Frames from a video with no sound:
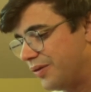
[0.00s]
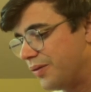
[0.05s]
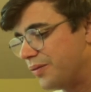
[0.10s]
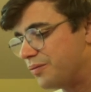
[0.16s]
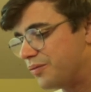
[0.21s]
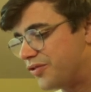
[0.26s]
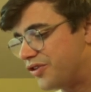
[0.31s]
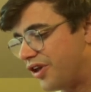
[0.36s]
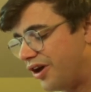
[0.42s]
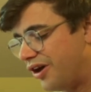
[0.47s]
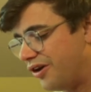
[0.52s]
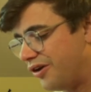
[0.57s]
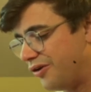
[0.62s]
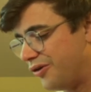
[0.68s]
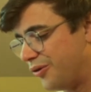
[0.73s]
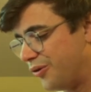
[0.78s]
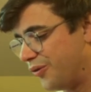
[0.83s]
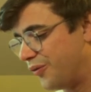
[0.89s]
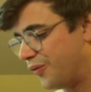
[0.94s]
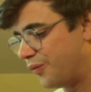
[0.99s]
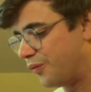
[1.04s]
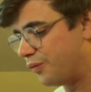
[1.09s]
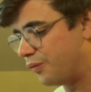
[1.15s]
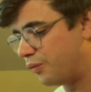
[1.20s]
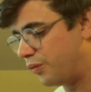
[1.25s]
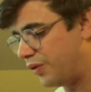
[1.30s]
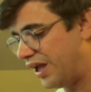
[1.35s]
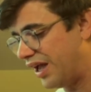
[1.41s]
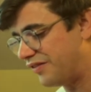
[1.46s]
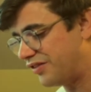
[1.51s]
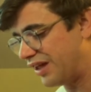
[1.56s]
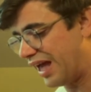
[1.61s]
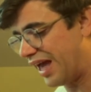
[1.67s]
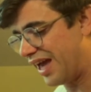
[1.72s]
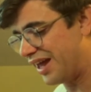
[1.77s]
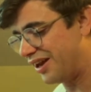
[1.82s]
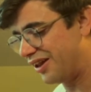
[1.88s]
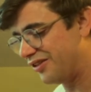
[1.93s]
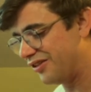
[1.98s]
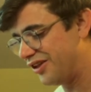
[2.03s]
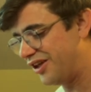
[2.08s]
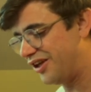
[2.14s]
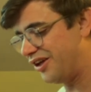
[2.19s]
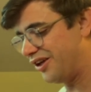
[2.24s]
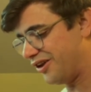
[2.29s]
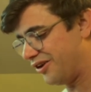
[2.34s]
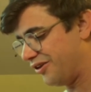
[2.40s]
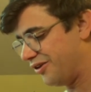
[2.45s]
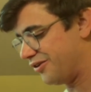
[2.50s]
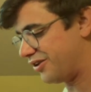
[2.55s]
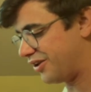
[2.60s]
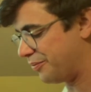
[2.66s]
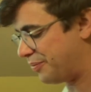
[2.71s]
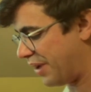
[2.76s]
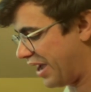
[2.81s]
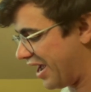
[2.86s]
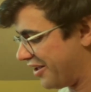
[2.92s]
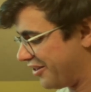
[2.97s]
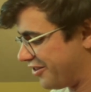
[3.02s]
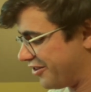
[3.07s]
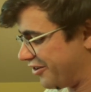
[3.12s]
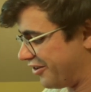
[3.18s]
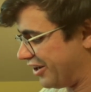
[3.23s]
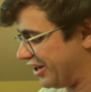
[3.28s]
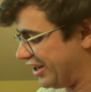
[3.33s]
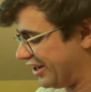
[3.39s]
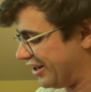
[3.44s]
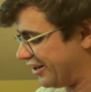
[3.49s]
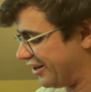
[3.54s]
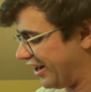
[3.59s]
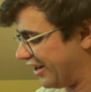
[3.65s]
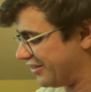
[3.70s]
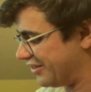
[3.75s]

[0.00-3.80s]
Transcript: So we have to add a little capacitor here at